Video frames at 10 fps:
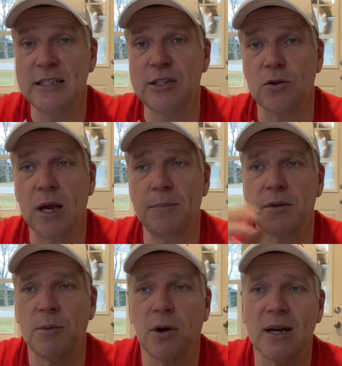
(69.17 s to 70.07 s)
Zero came
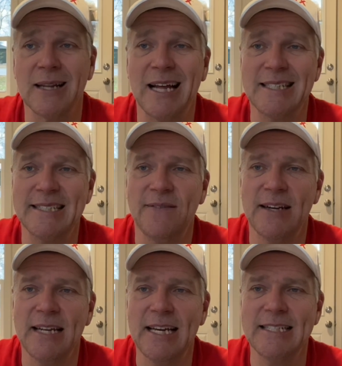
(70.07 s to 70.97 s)
to market in the last
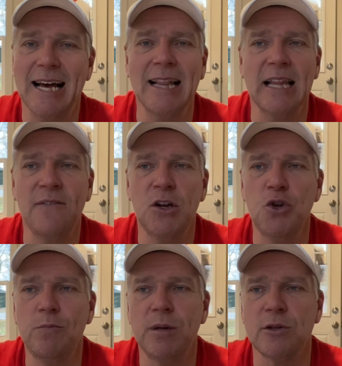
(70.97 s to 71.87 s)
seven days. eleven
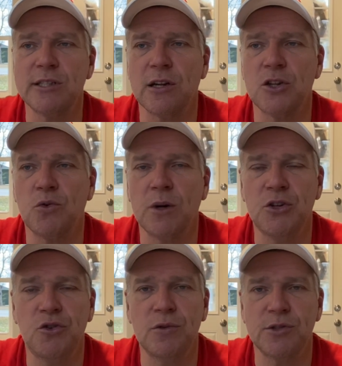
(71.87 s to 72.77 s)
new builds out of the
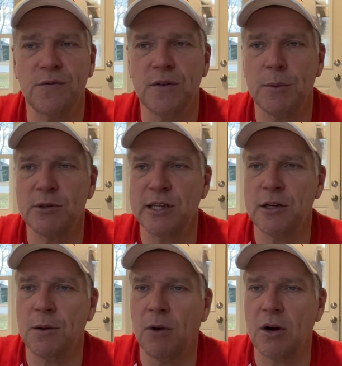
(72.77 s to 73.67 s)
twenty-two, so fifty
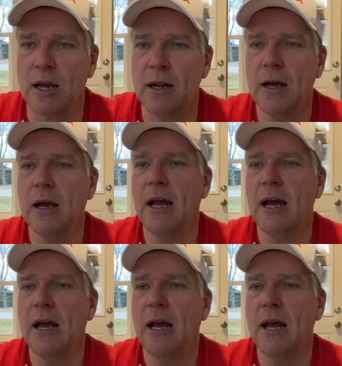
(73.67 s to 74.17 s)
percent of your market.